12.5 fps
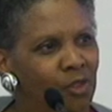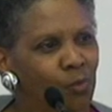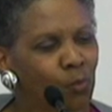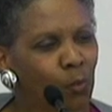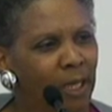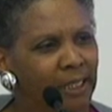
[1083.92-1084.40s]

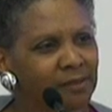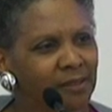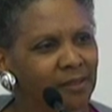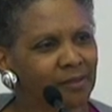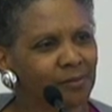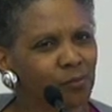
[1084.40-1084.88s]
right?
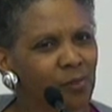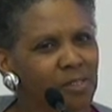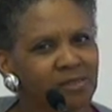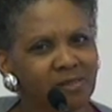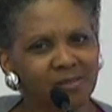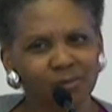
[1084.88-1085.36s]
That it
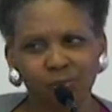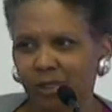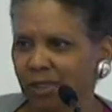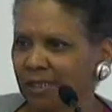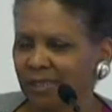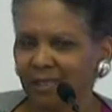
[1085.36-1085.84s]
wasn't a
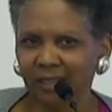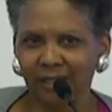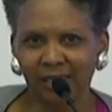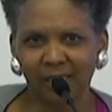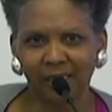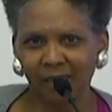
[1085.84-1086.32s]

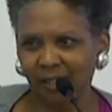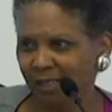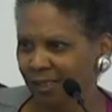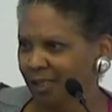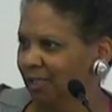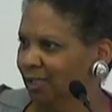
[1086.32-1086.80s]
willy-nilly,
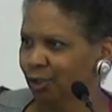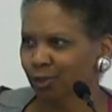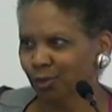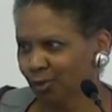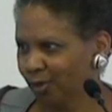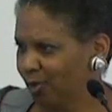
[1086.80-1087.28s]

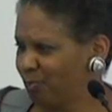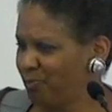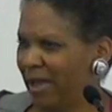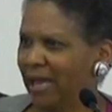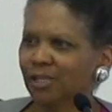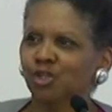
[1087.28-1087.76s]

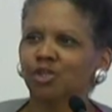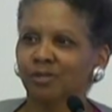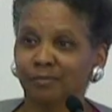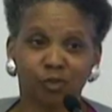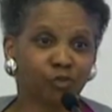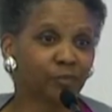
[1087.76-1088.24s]

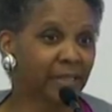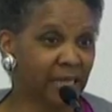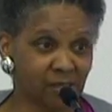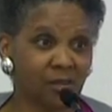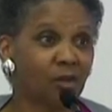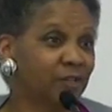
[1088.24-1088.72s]
passionate
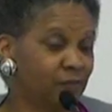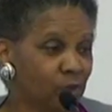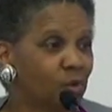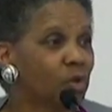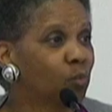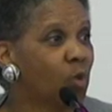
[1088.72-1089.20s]
movement, even
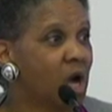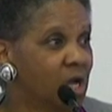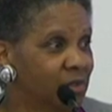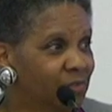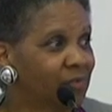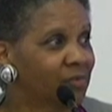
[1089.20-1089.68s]
though it
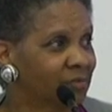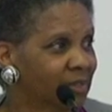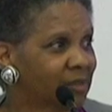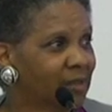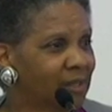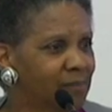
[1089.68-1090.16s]
was
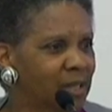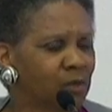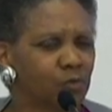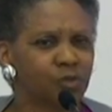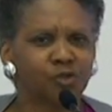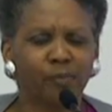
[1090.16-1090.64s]
in many
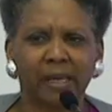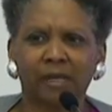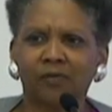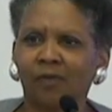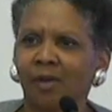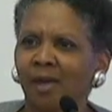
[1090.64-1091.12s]

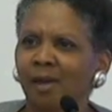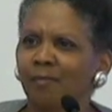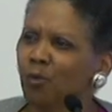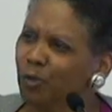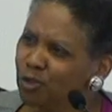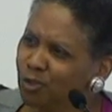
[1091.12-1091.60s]
respects.
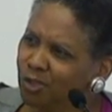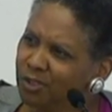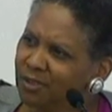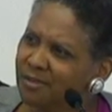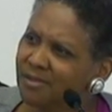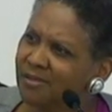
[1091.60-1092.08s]
But when you
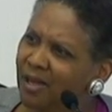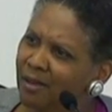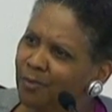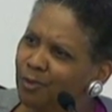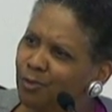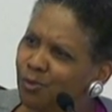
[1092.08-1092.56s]
looked at
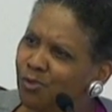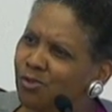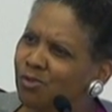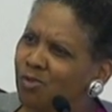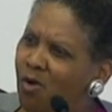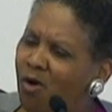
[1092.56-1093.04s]
Selma, you
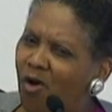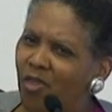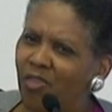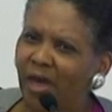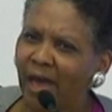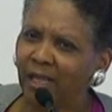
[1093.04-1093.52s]
saw
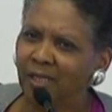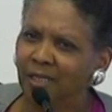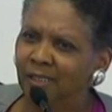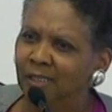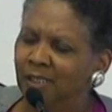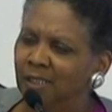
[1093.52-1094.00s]
that
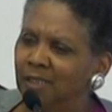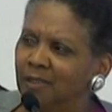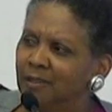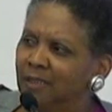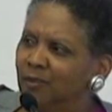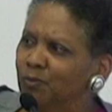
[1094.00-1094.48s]

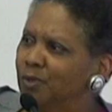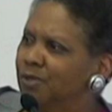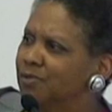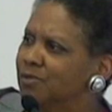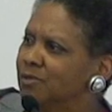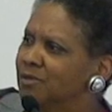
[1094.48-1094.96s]
it
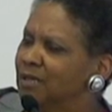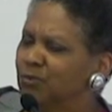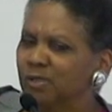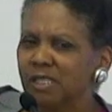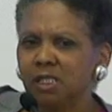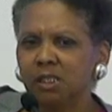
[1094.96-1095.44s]
was
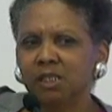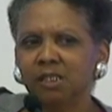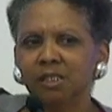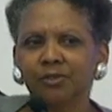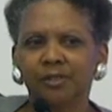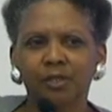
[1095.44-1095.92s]

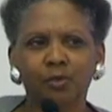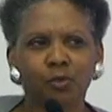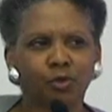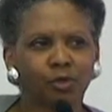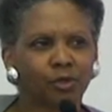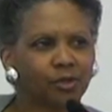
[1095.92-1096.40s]
clear that they were
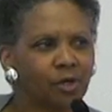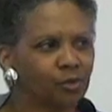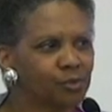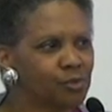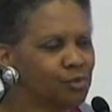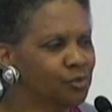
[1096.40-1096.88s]
going to go
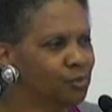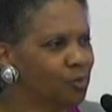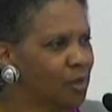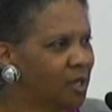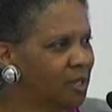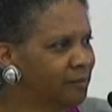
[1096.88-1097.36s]

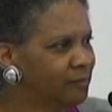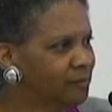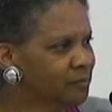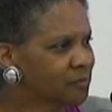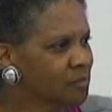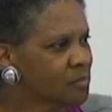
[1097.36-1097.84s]
to,
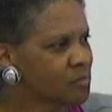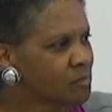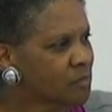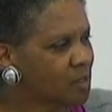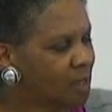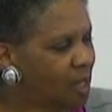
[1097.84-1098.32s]

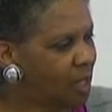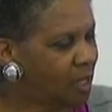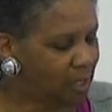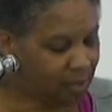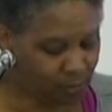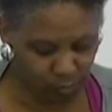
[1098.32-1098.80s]

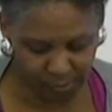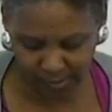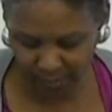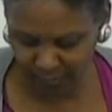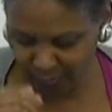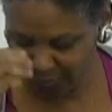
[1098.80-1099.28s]
what's
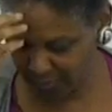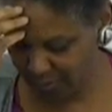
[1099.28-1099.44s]
that